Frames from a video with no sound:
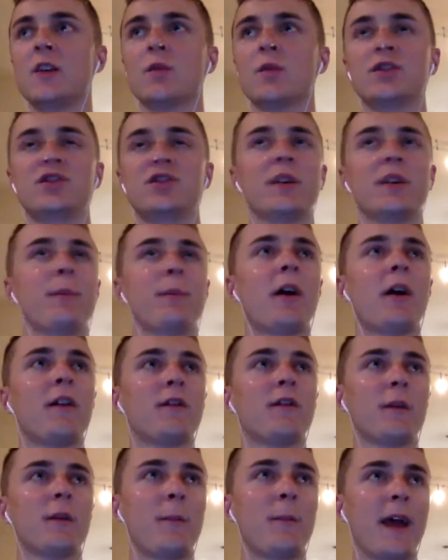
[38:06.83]
would chip
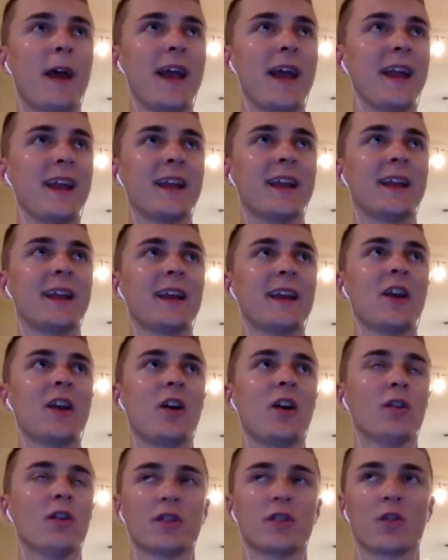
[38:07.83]
off the paint
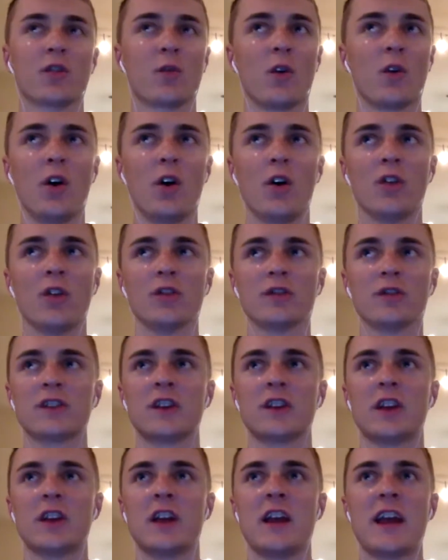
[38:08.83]
on their
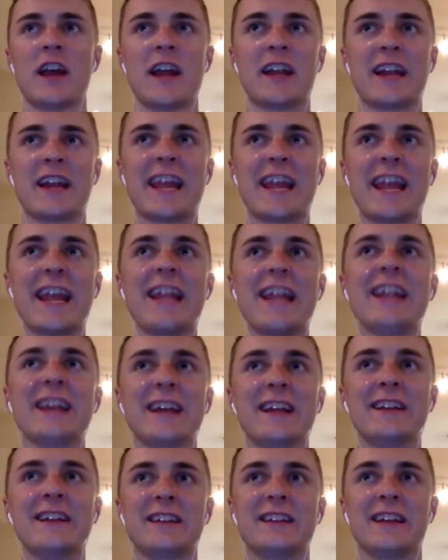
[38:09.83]
walls and eat
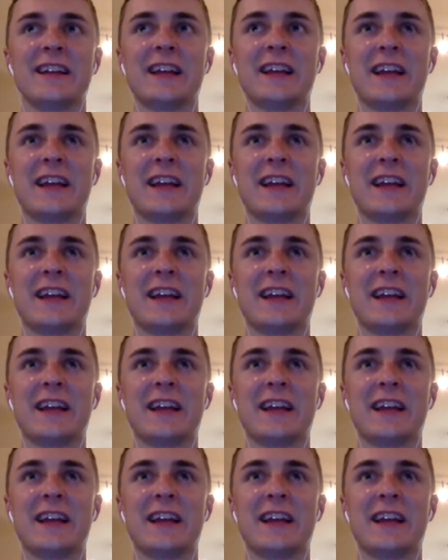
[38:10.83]
it,